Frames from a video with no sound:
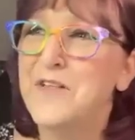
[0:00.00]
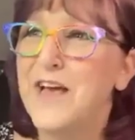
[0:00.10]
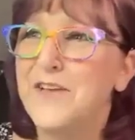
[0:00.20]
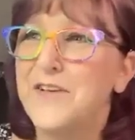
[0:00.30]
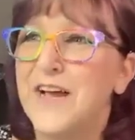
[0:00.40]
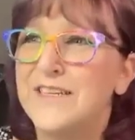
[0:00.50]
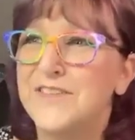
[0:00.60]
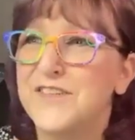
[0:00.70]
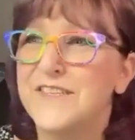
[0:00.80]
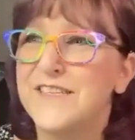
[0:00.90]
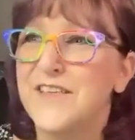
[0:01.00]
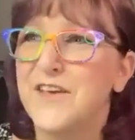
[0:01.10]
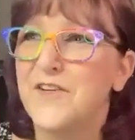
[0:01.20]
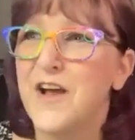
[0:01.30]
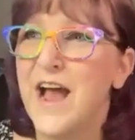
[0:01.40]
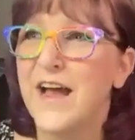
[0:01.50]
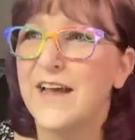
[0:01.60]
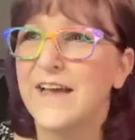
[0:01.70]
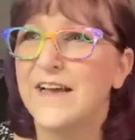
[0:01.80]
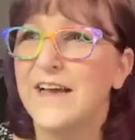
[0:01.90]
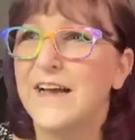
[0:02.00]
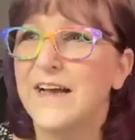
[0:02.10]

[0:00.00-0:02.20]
glad you guys could see the crack.